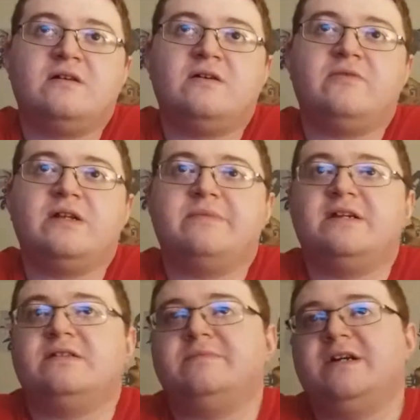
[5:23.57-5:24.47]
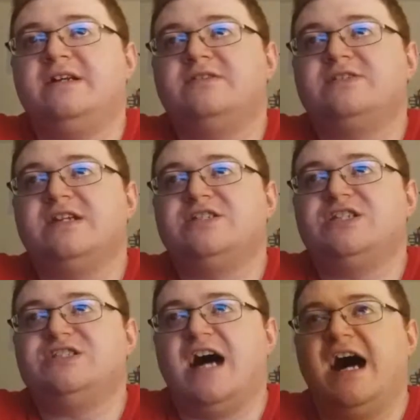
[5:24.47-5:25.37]
Oh, wait a minute, never mind. Here's
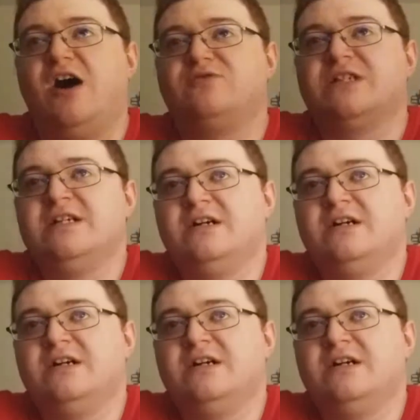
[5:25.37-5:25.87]
AJ Styles.